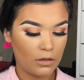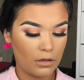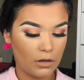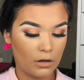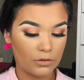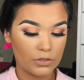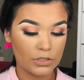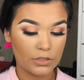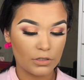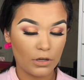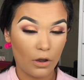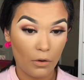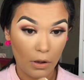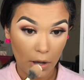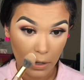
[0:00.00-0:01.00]
and I'll just
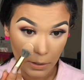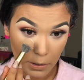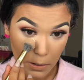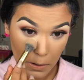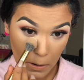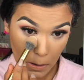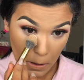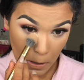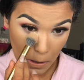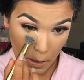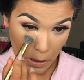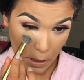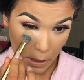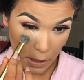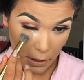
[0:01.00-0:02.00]
go on
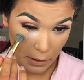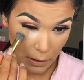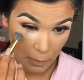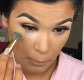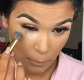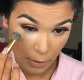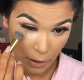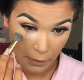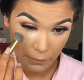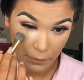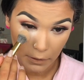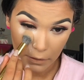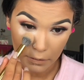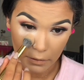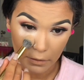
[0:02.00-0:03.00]
ahead and pat
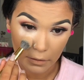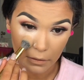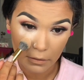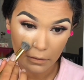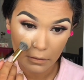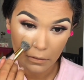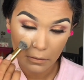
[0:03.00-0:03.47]
that in